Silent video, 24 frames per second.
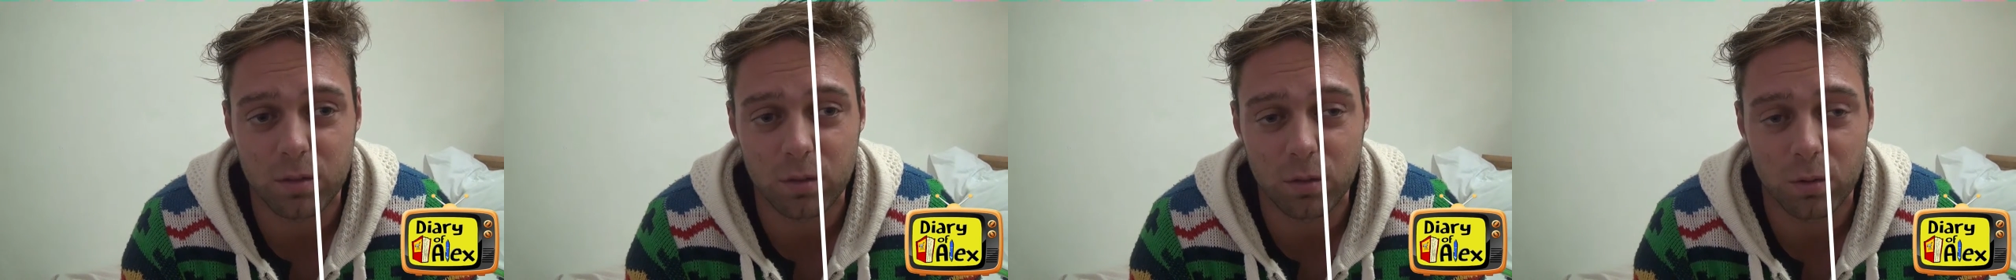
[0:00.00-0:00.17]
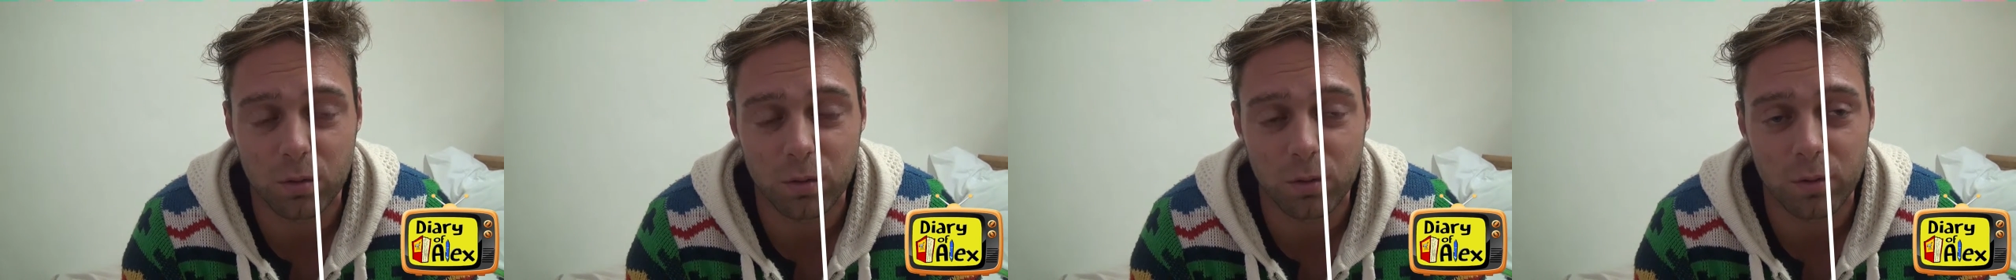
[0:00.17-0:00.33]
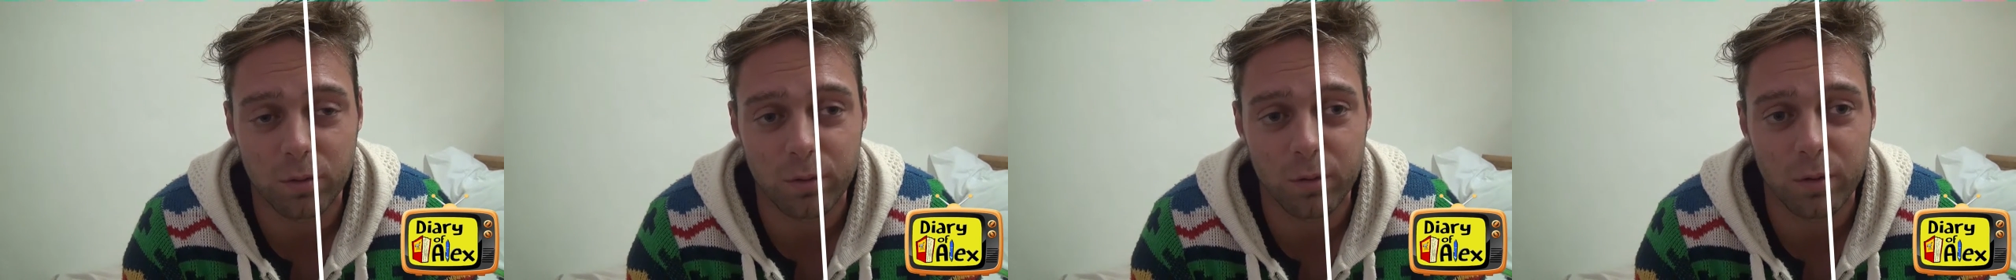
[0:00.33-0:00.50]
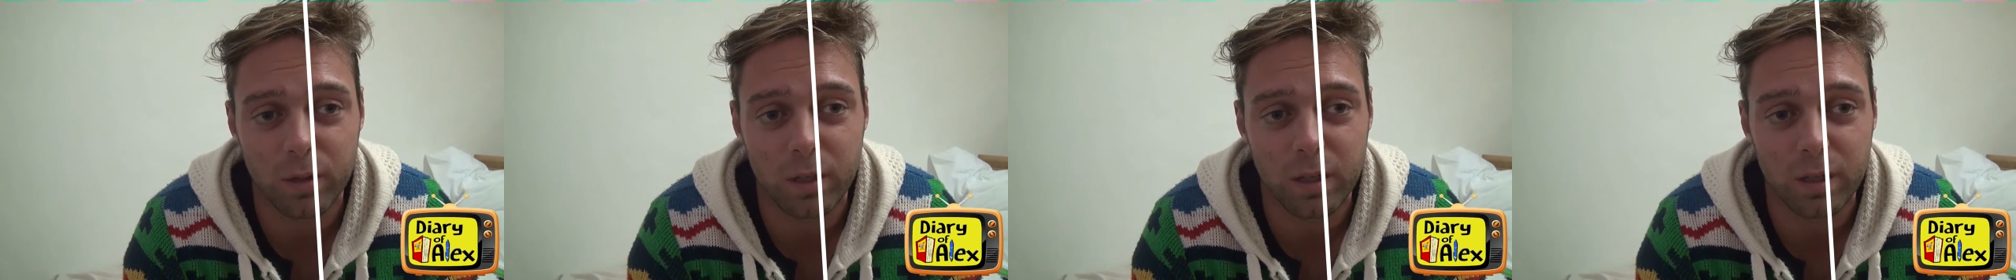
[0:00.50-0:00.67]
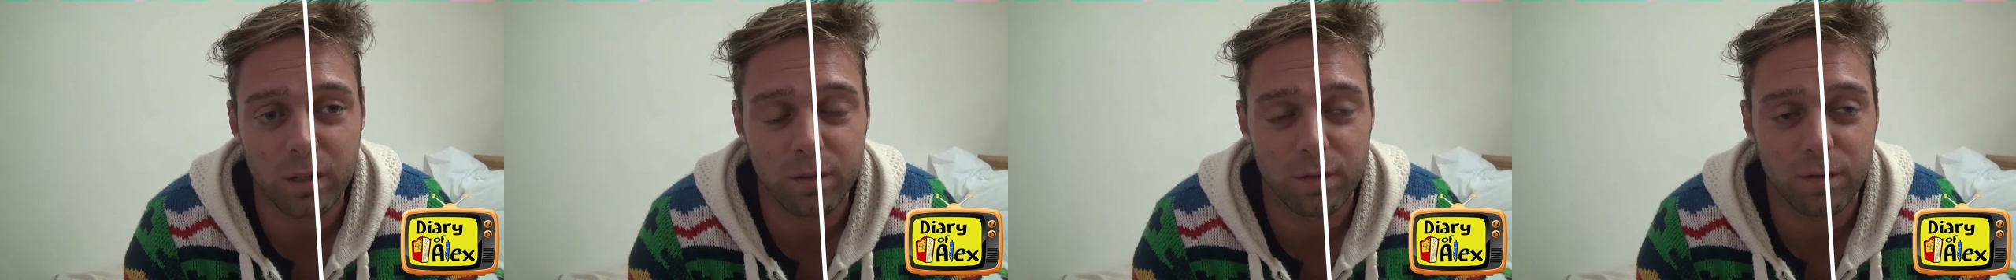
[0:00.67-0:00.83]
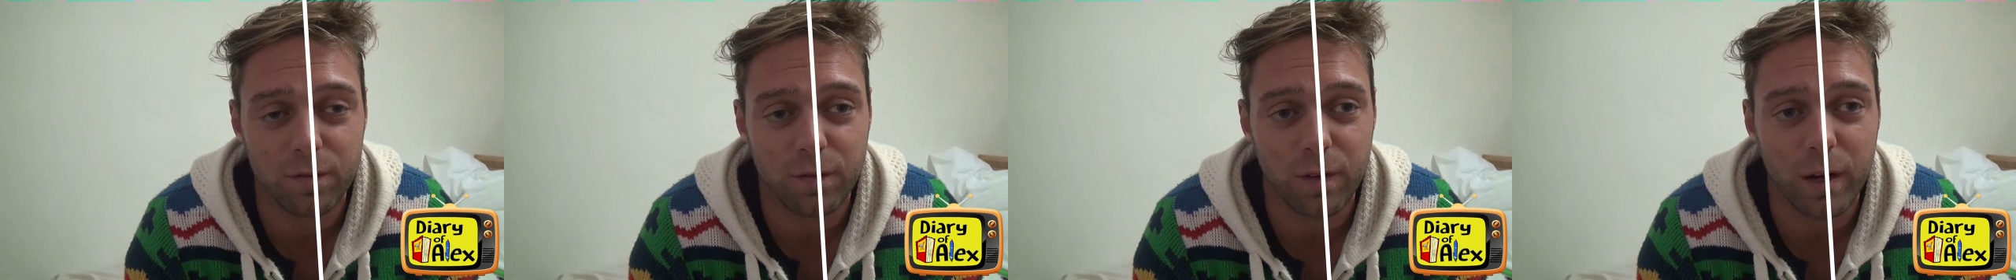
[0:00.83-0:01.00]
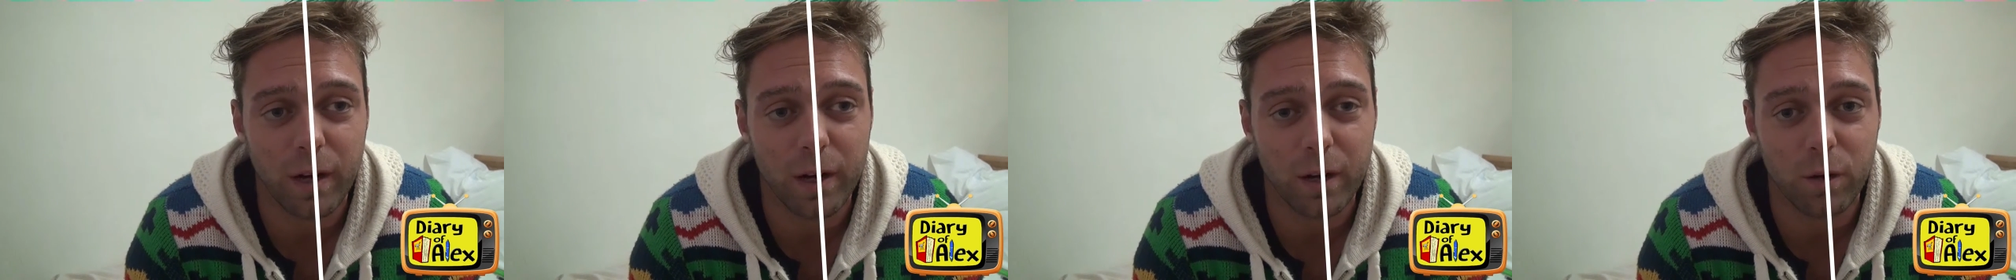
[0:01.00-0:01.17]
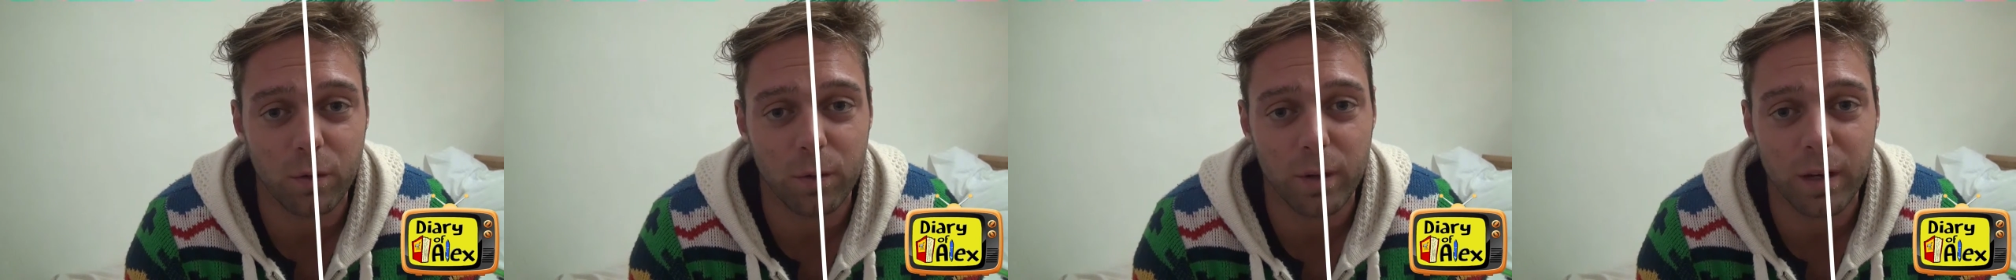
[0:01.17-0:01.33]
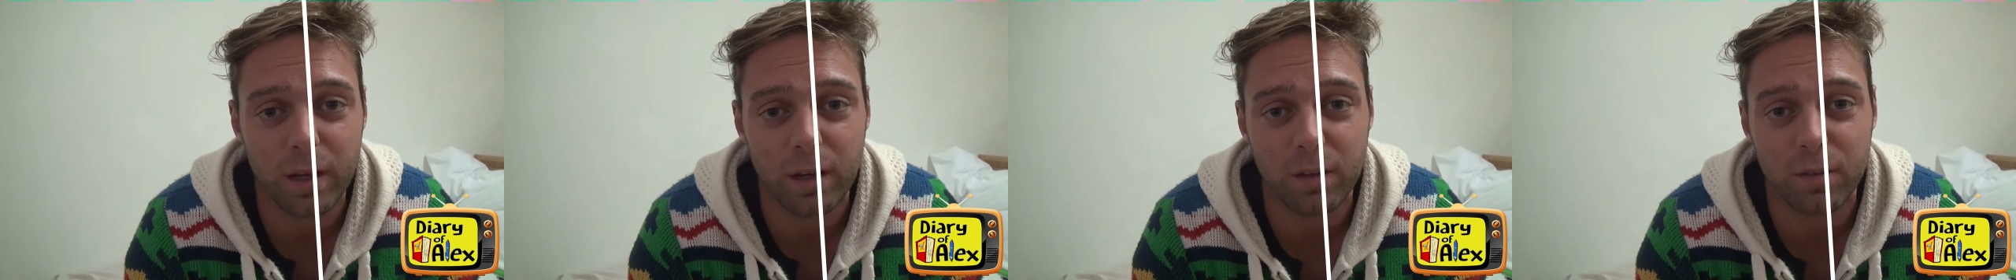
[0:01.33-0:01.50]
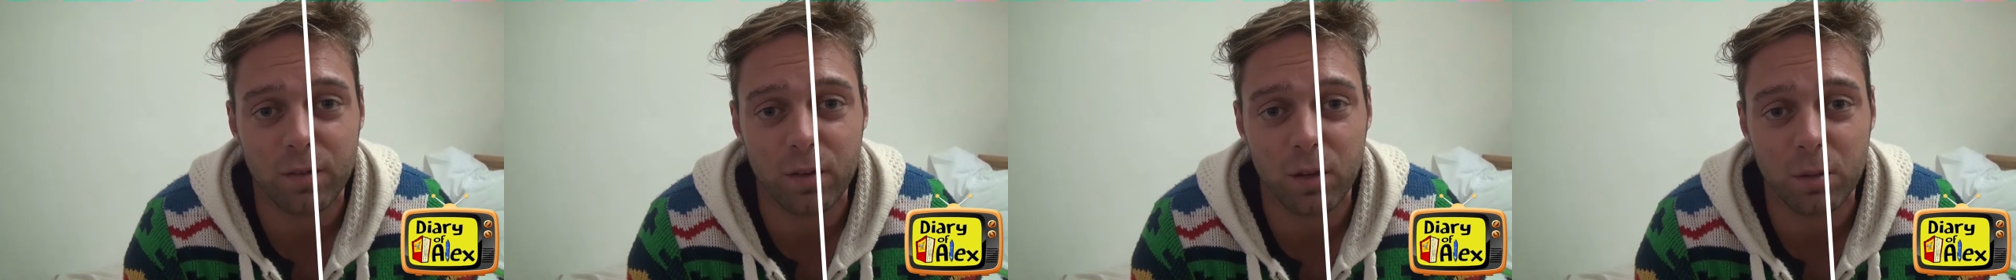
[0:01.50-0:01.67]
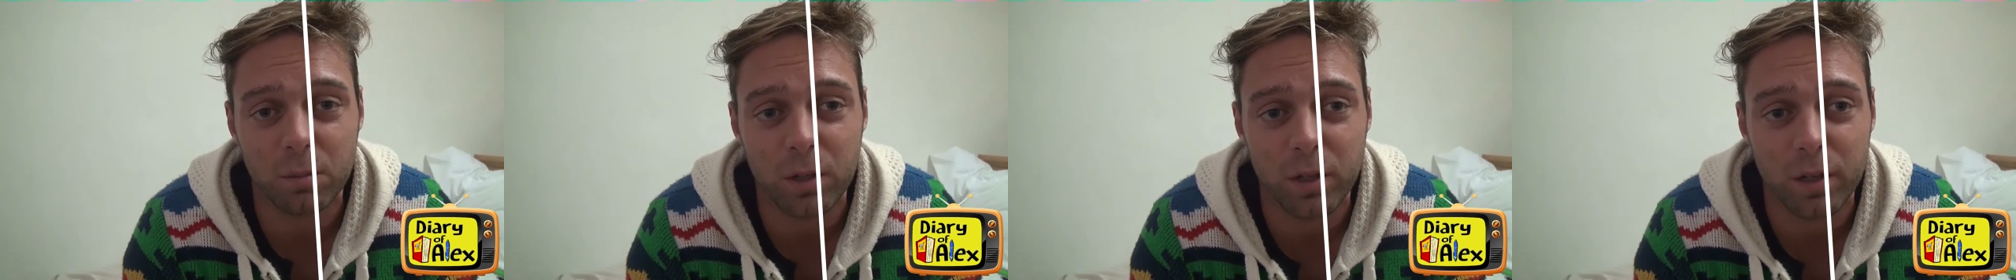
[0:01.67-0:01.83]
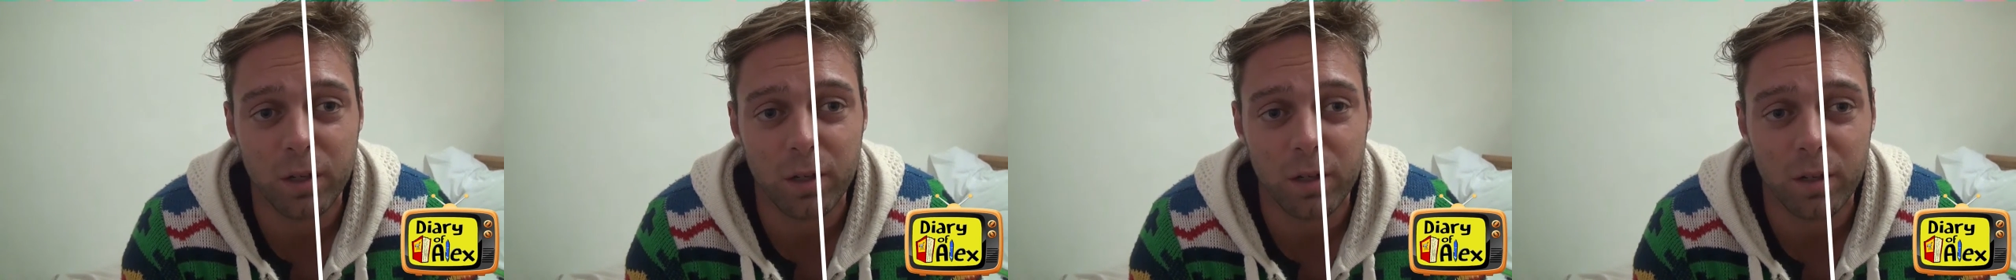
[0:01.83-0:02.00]
to live far away from
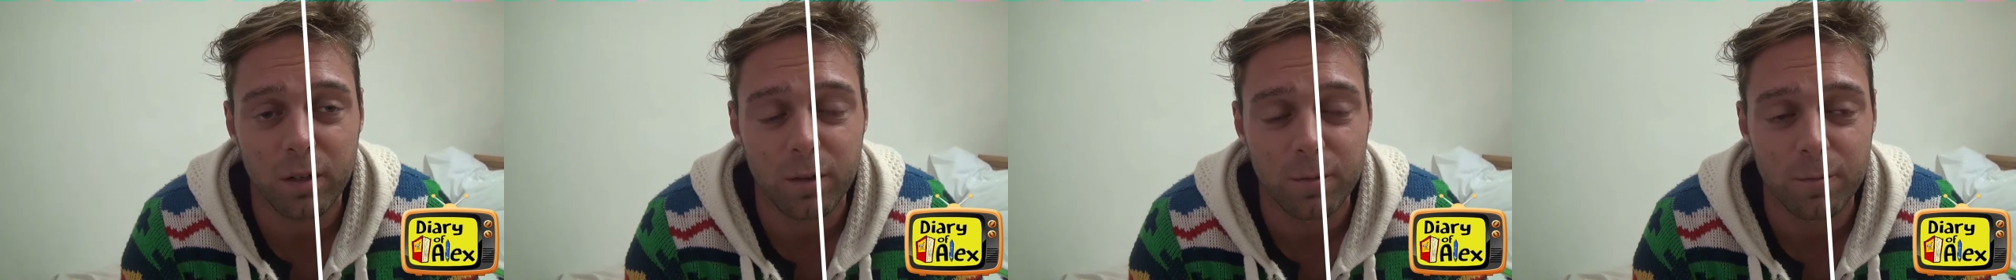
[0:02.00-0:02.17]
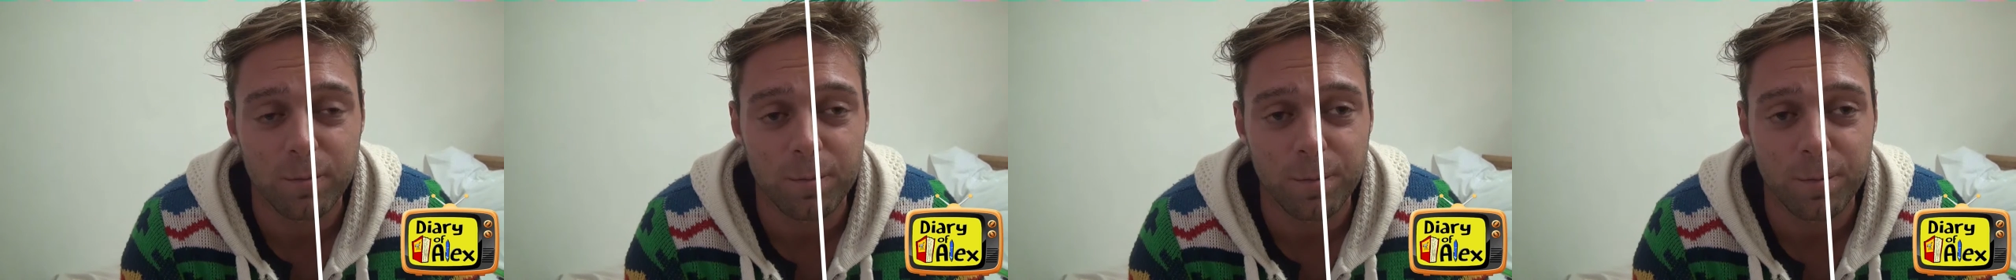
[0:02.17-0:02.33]
her,